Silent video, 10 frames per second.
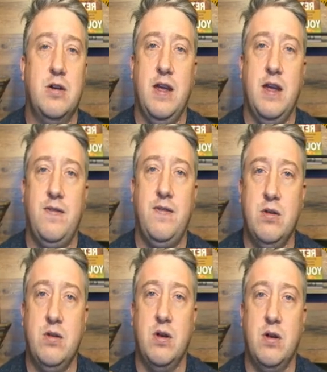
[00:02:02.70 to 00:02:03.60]
if
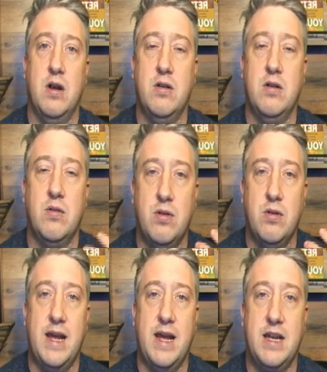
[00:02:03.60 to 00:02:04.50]
you are
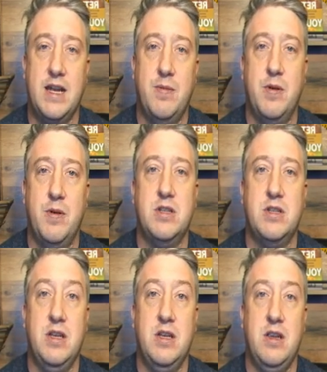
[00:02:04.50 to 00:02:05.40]
that type of
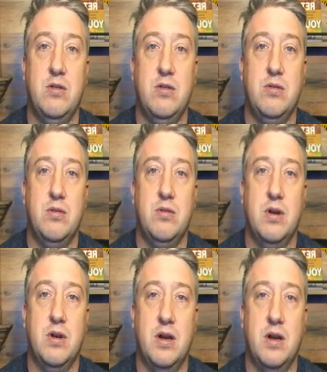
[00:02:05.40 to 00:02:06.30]
person, you
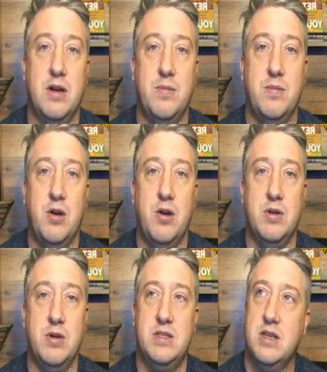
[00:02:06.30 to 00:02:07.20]
um,
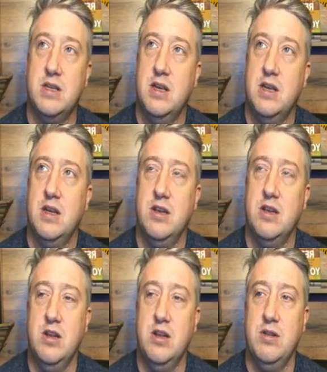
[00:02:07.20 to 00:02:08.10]
always
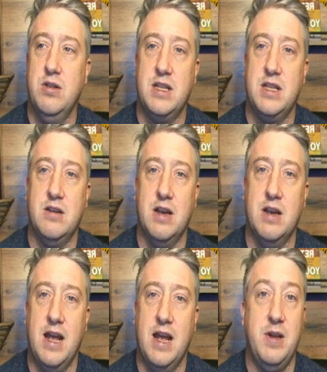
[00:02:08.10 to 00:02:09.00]
knew that there had
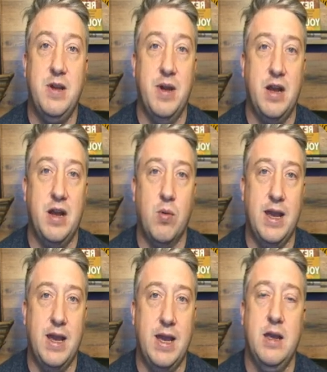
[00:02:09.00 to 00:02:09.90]
to be a better
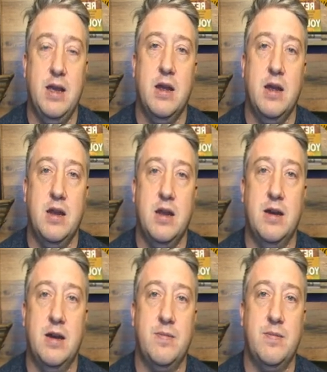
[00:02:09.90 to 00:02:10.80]
way
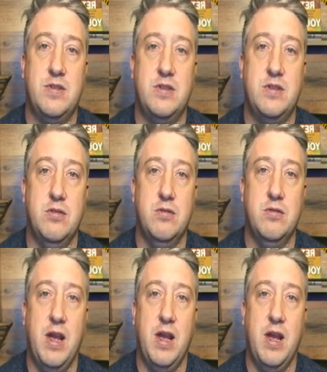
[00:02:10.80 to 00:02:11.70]
um, to
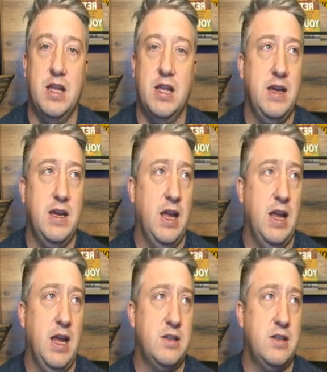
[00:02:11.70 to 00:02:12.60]
make a living
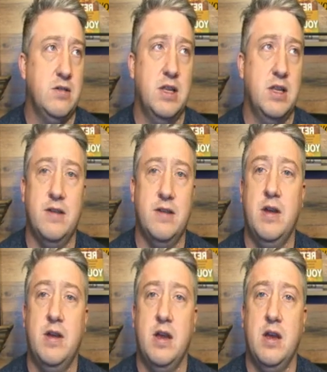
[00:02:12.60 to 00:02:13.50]
and to live
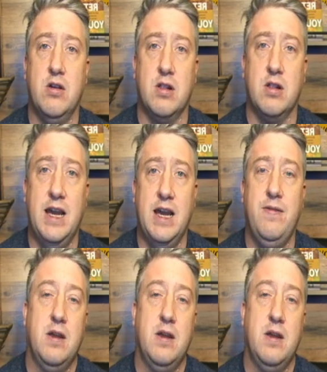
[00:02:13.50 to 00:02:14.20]
your life.